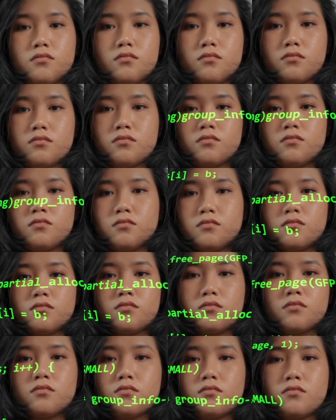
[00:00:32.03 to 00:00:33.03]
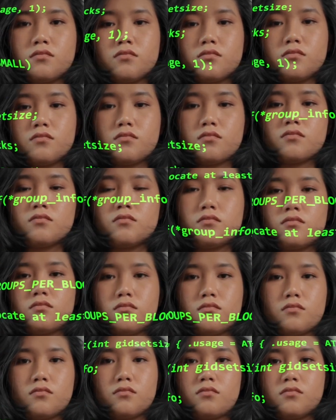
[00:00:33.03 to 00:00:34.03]
without writing a
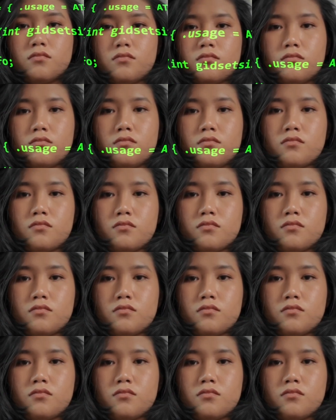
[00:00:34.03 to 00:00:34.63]
single line of